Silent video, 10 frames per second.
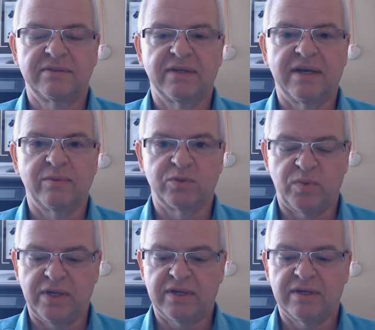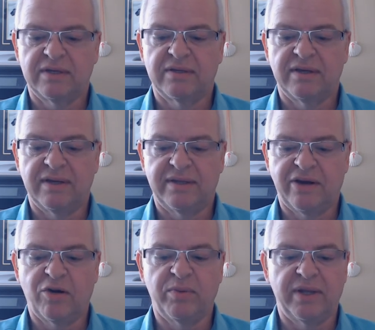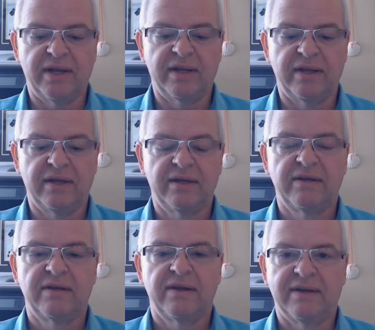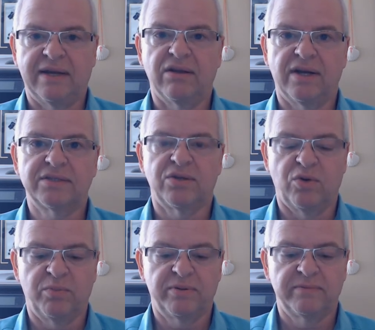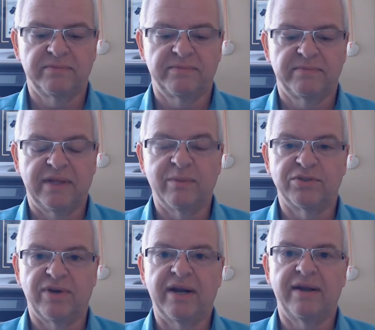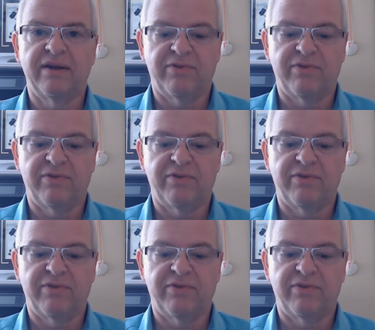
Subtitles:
I was weak and in terrible agony, and I'd lost hope and was ready to give